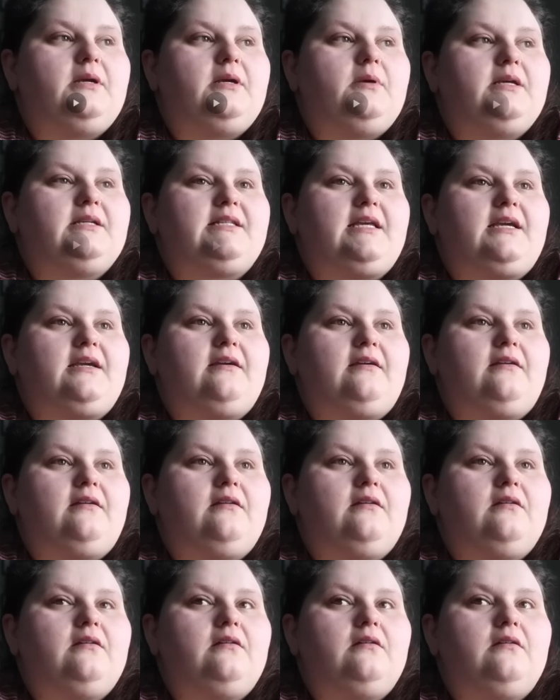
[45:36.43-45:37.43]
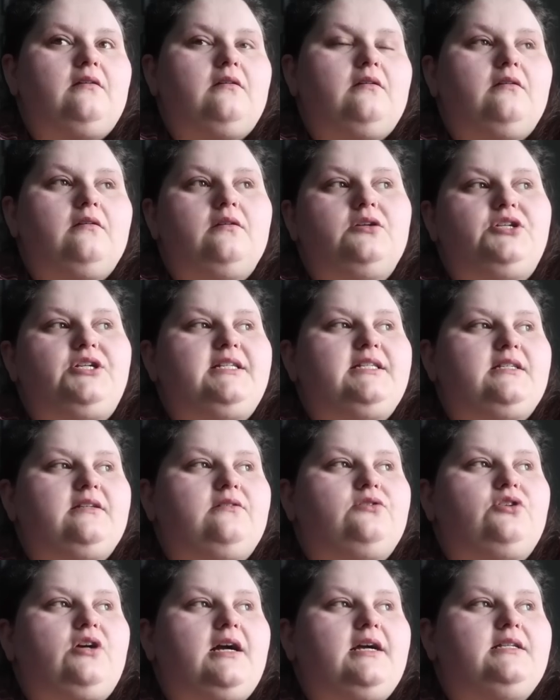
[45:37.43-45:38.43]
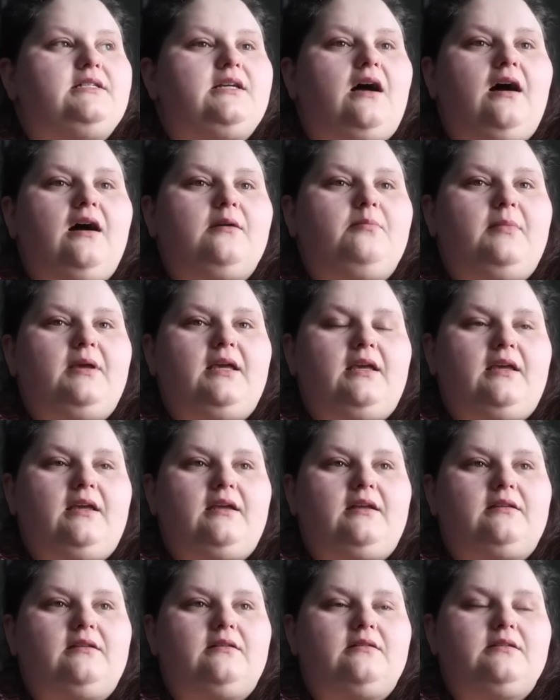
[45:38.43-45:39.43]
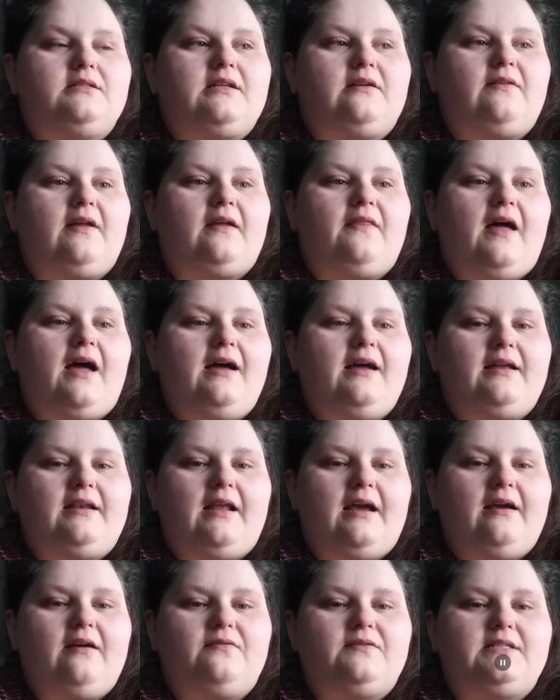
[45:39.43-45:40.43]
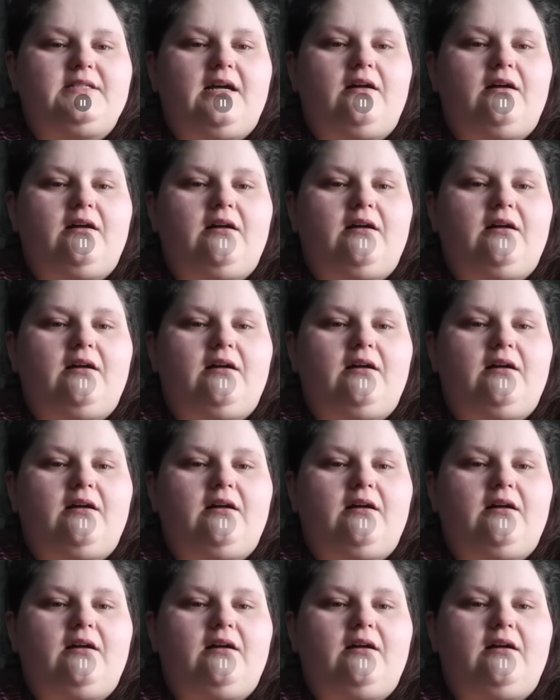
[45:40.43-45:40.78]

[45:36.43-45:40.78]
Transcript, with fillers: because like she's still trying to hug me and stuff like that, and I have to tell.